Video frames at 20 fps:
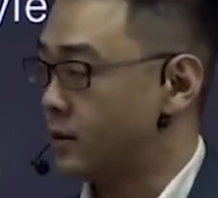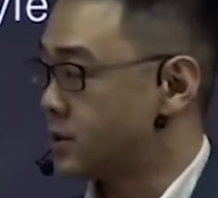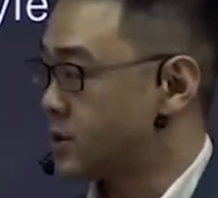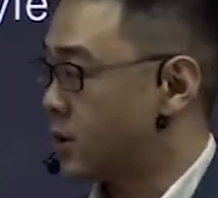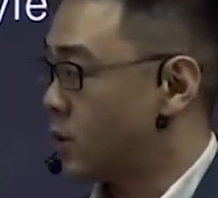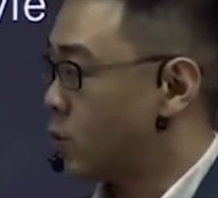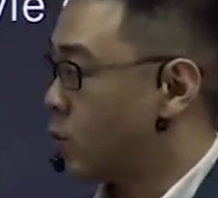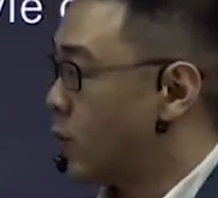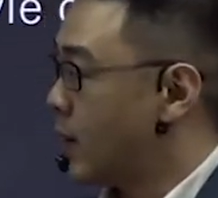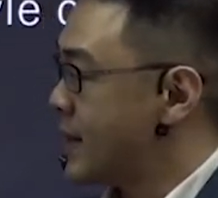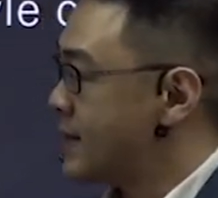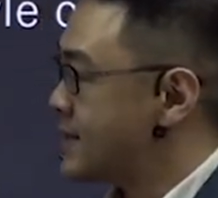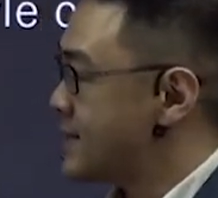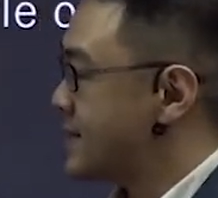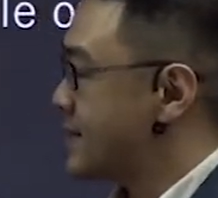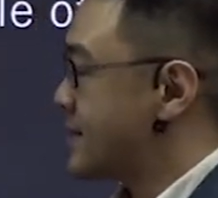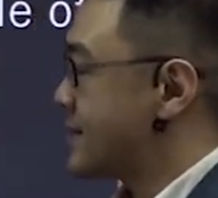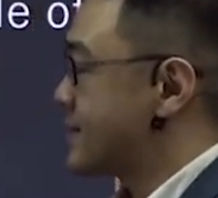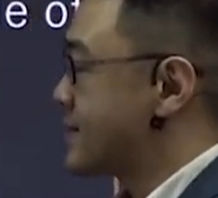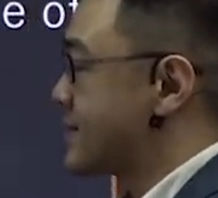So what's
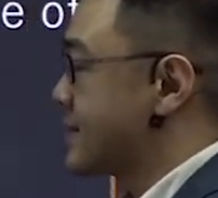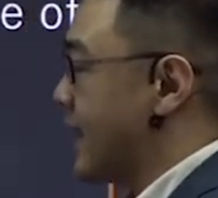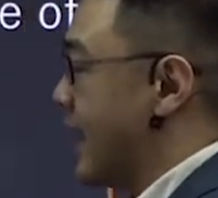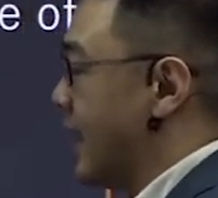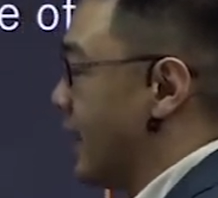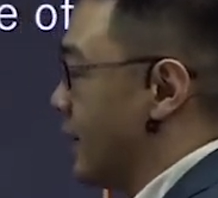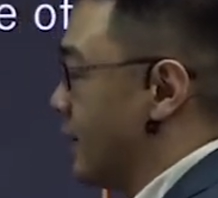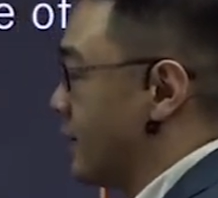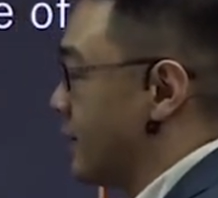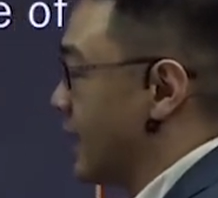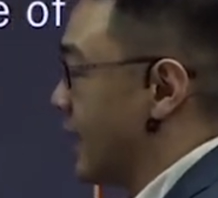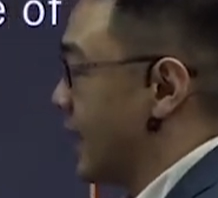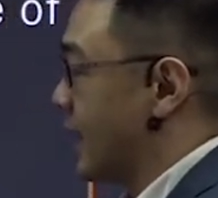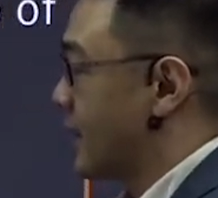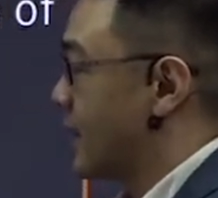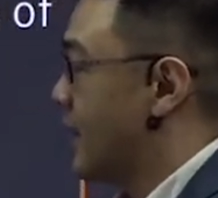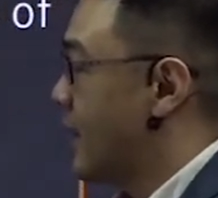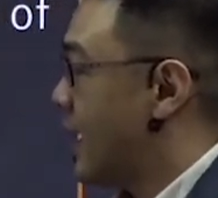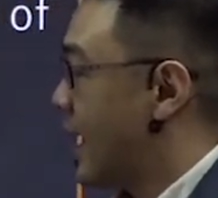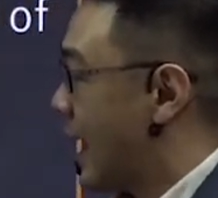the style like?